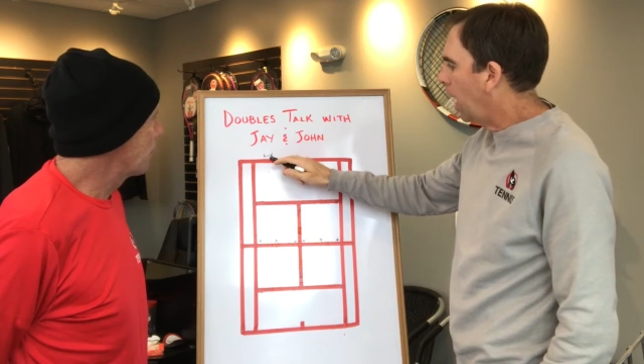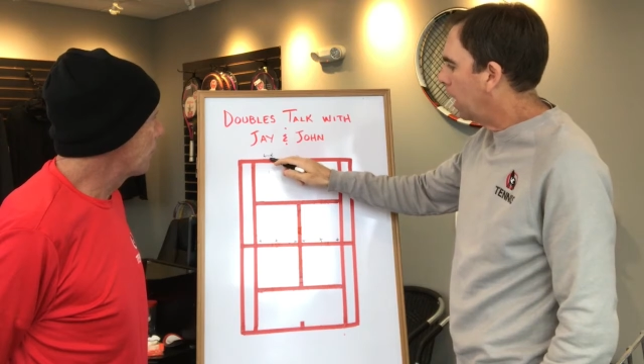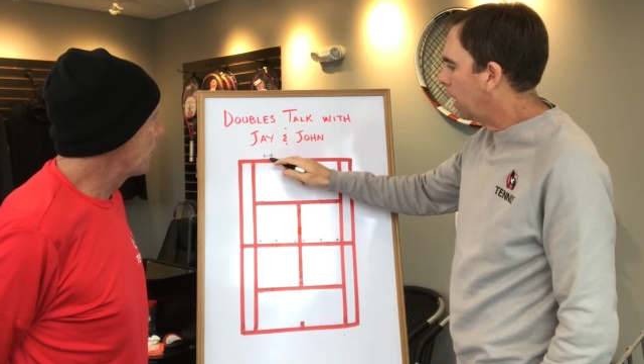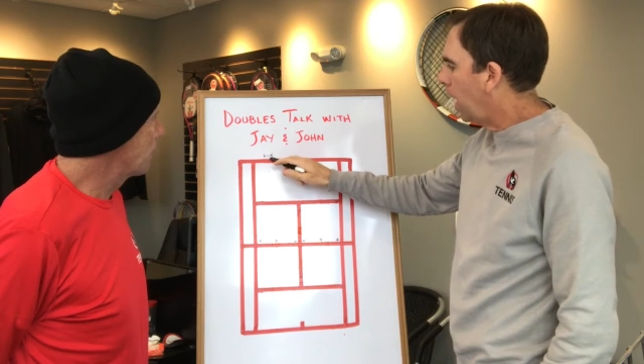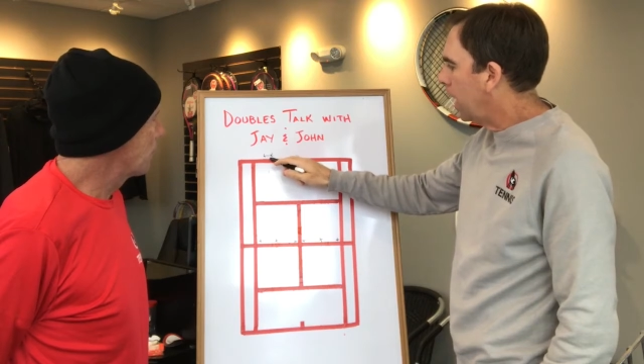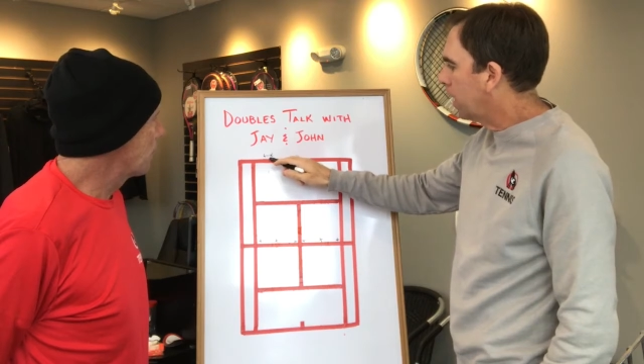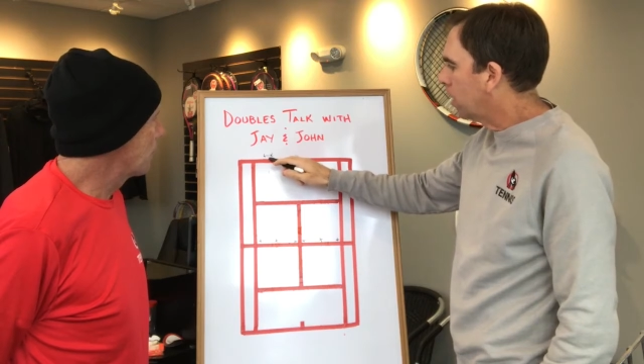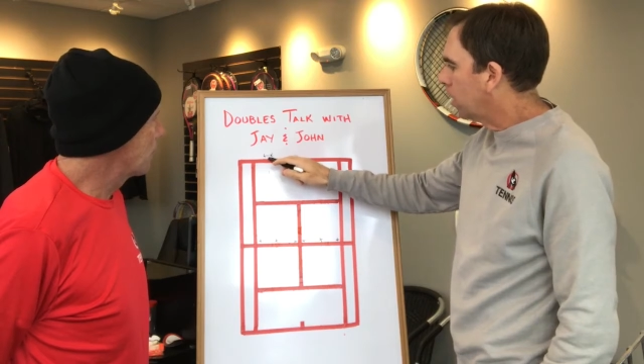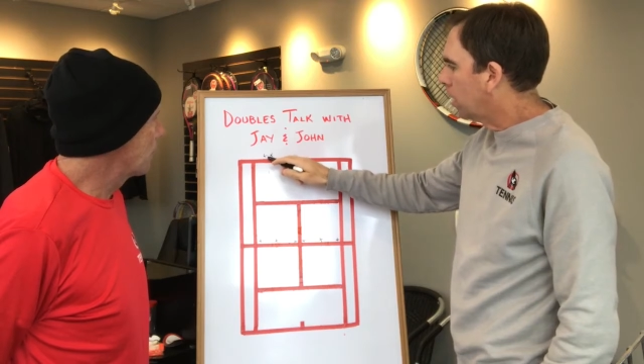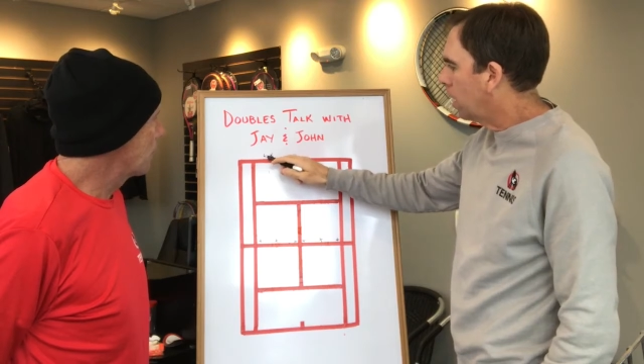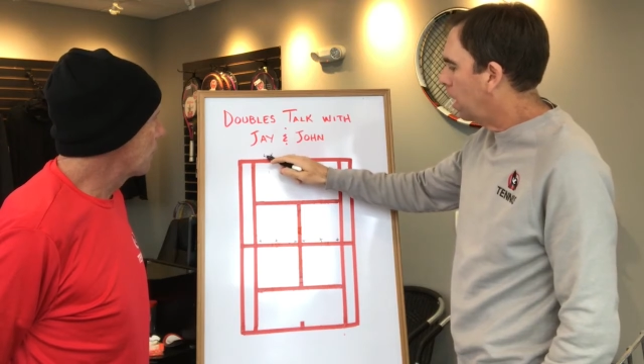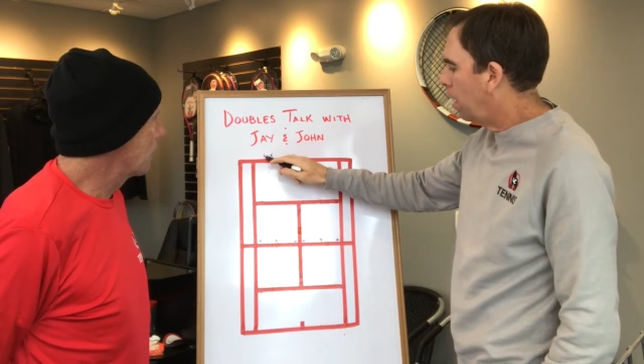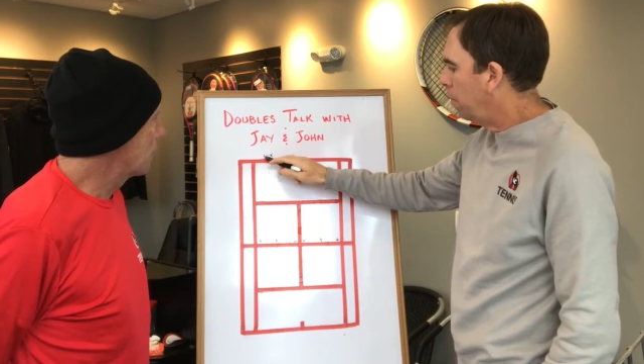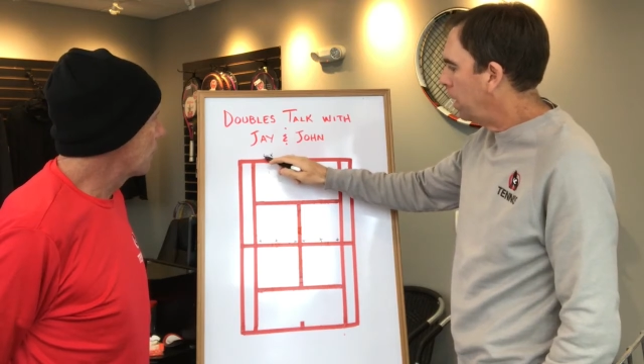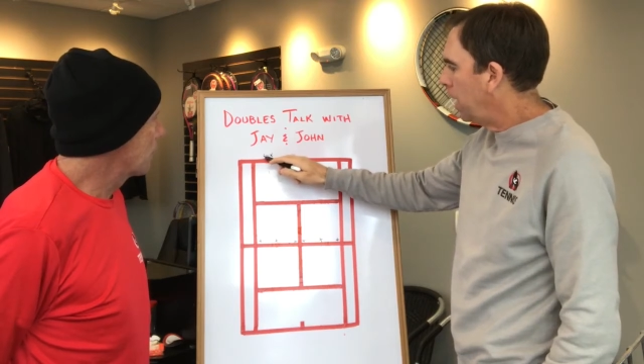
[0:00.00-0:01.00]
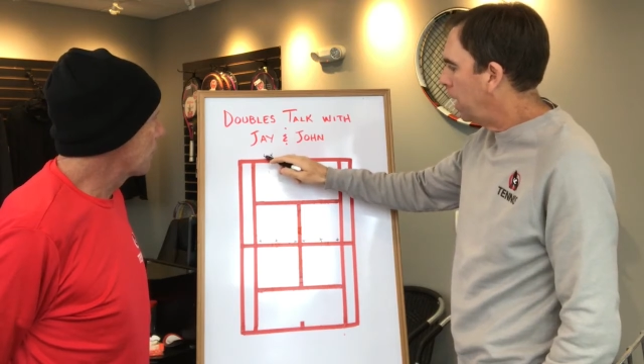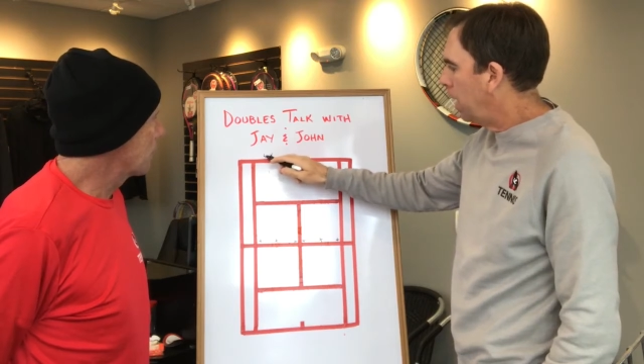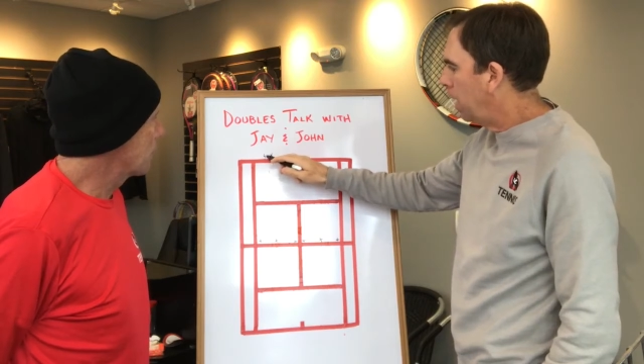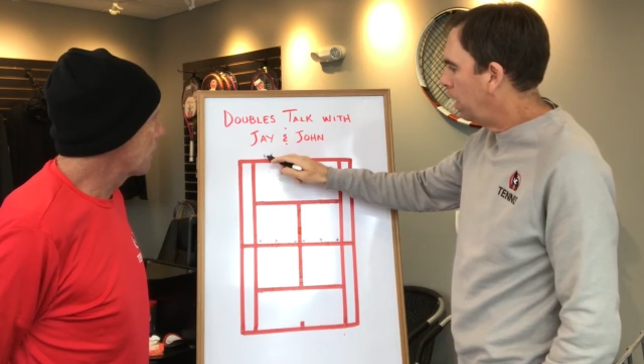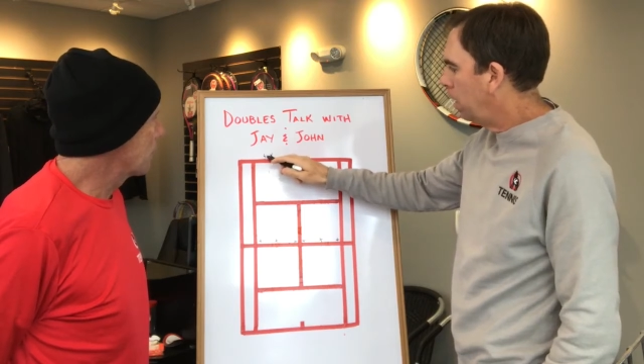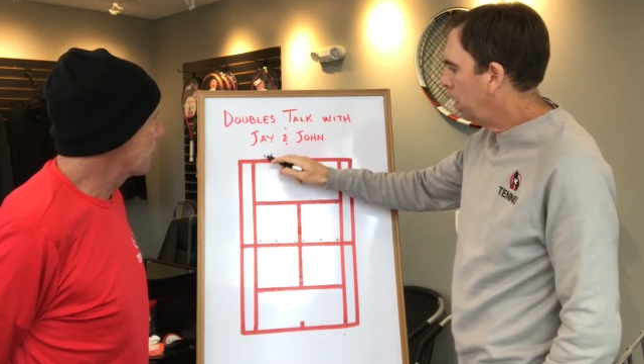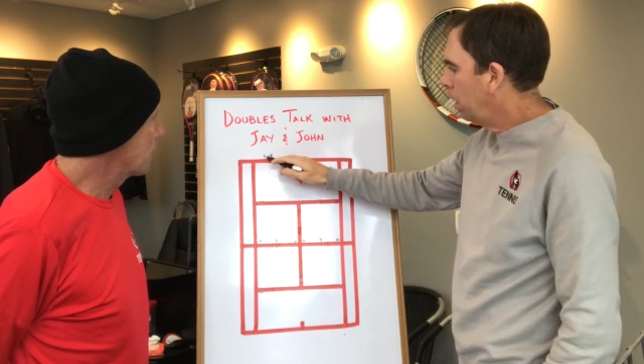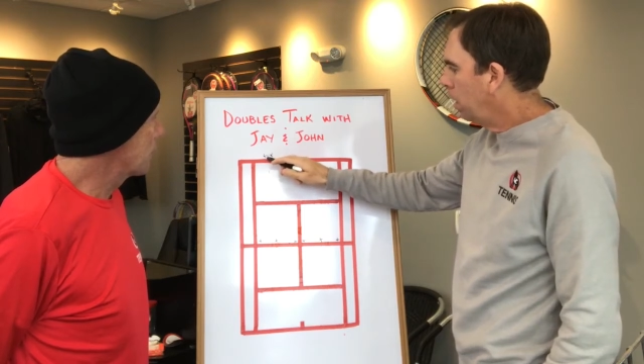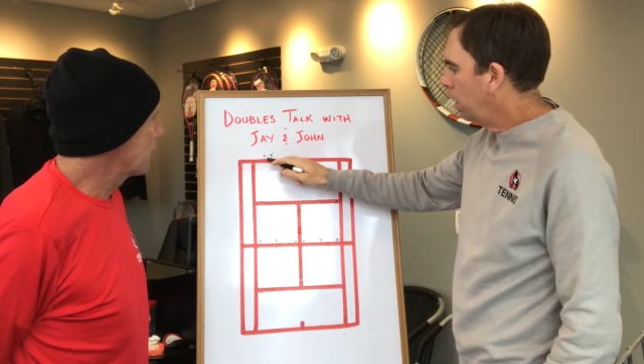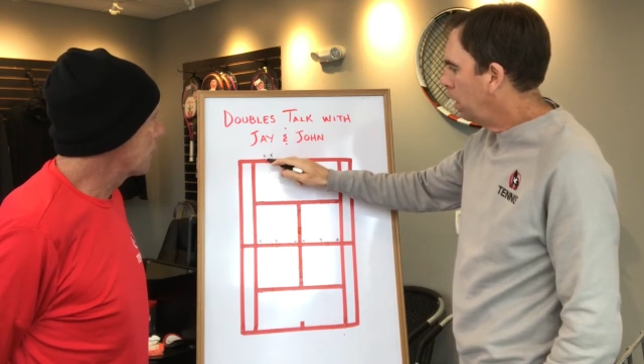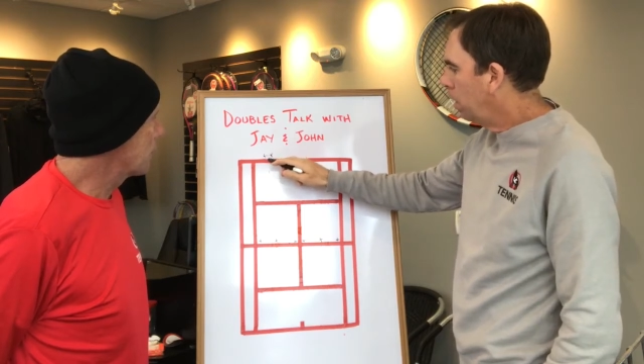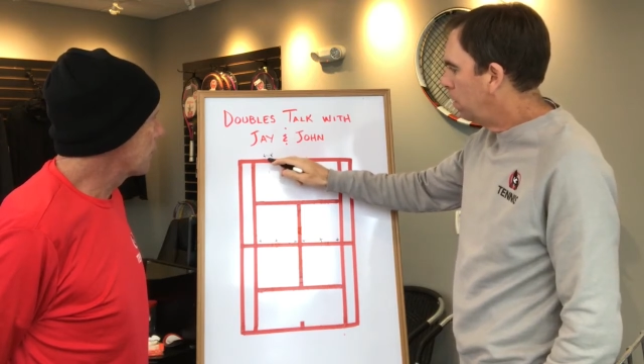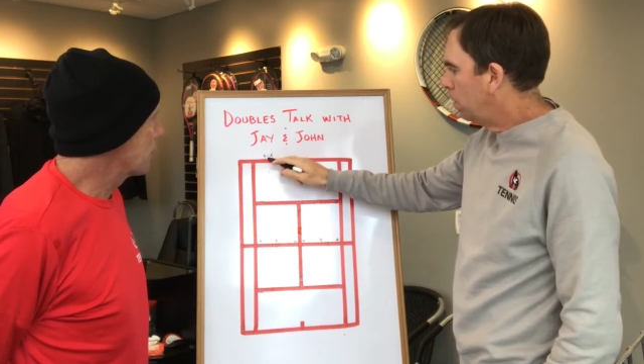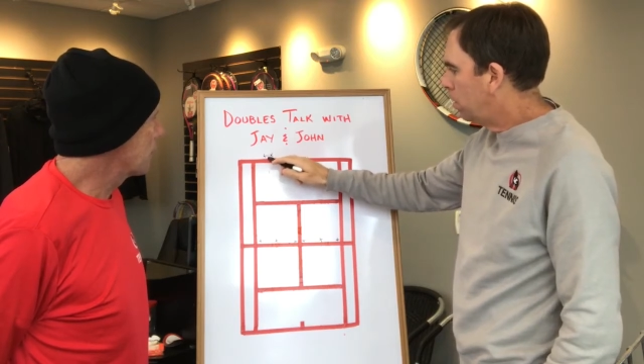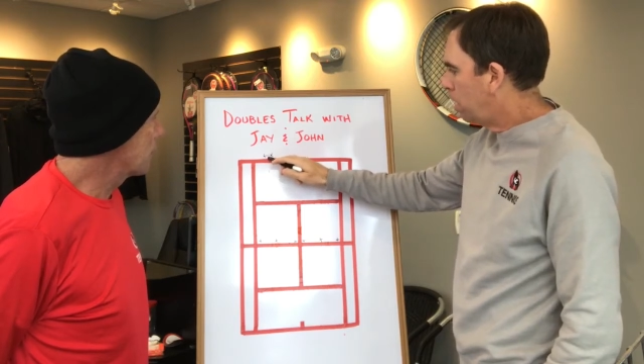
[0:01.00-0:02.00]
I like to come in
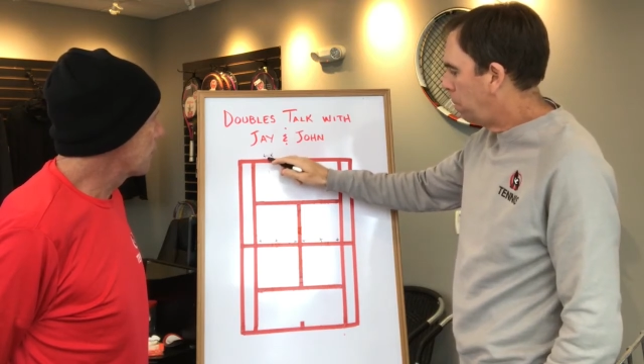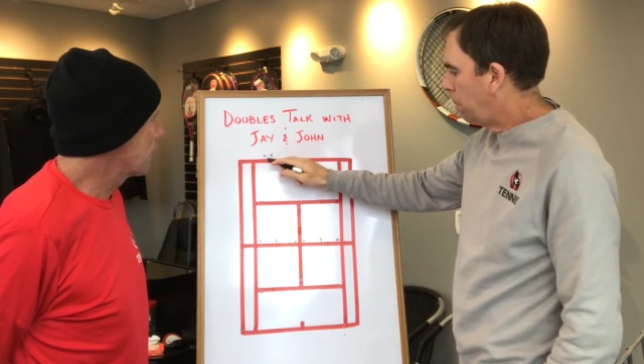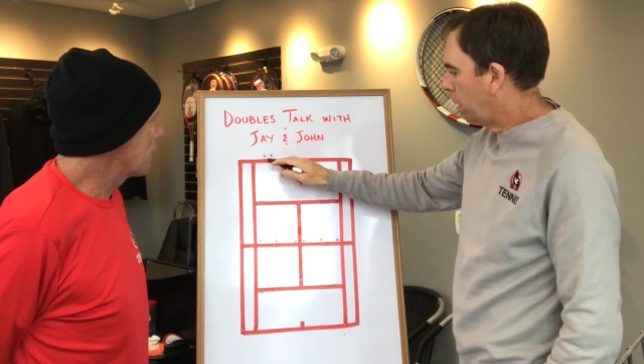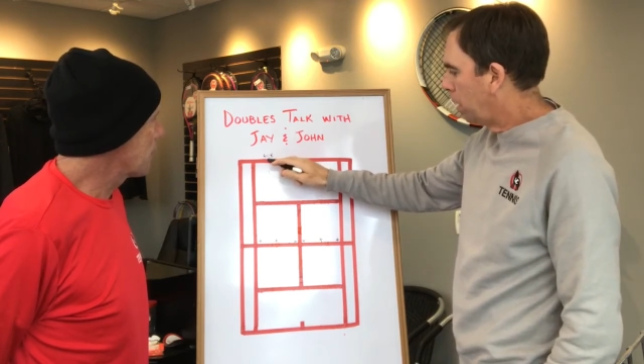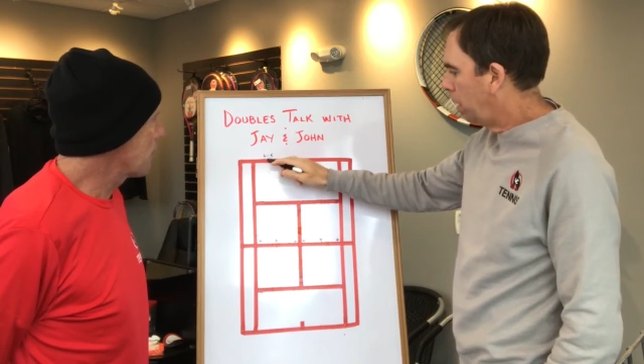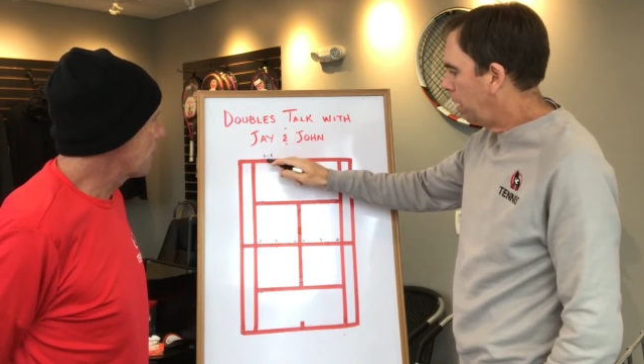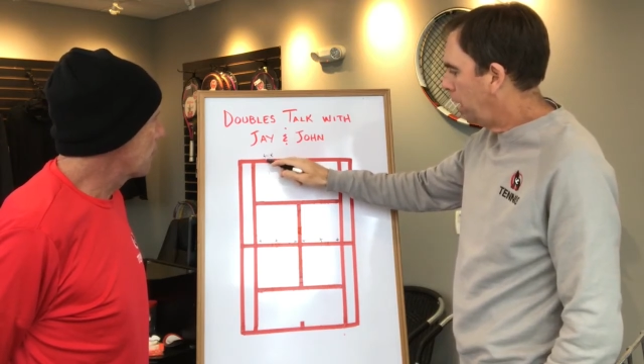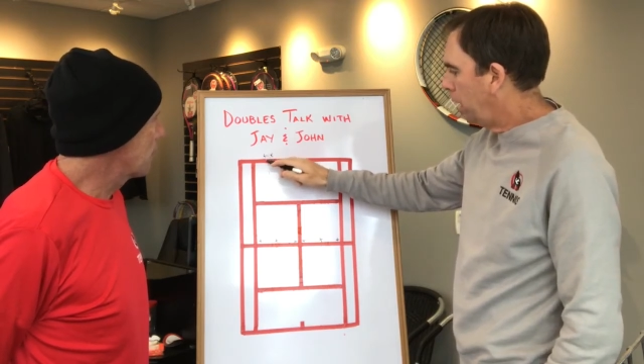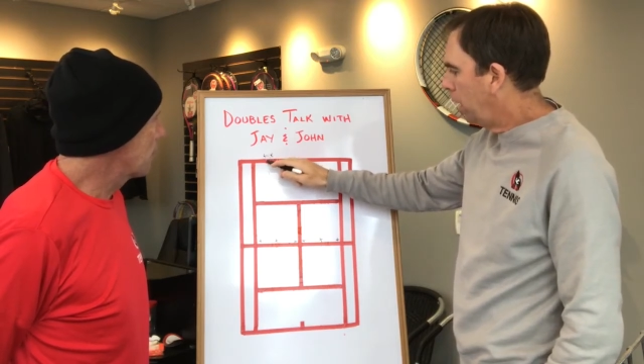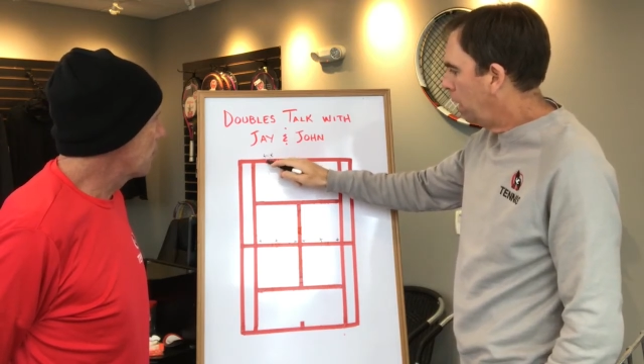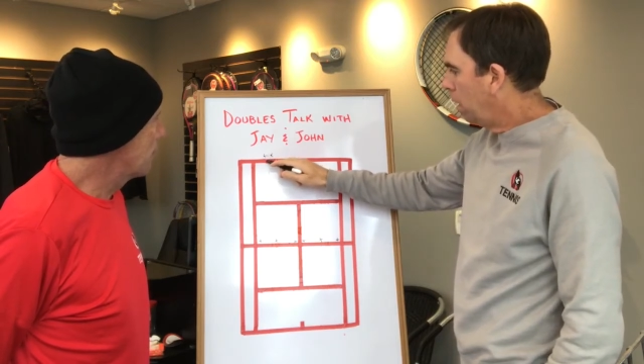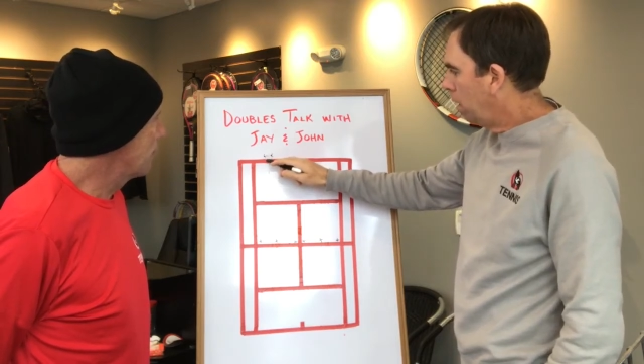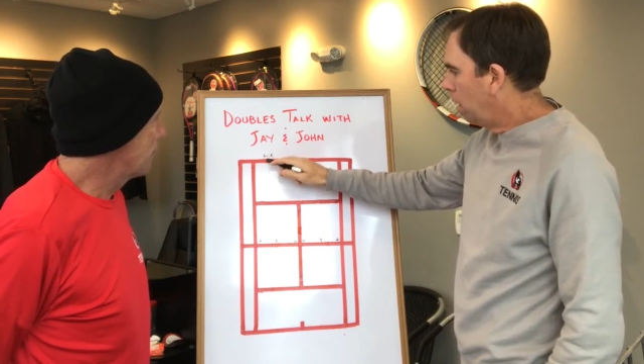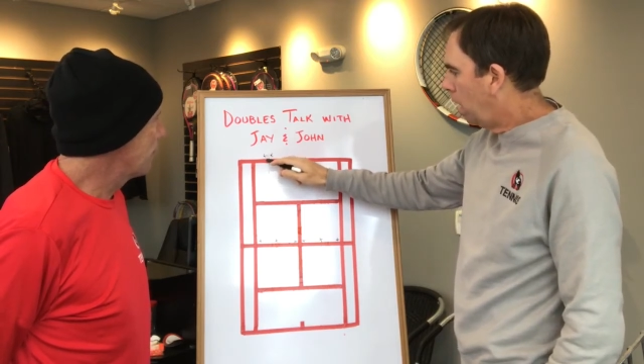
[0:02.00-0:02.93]
typically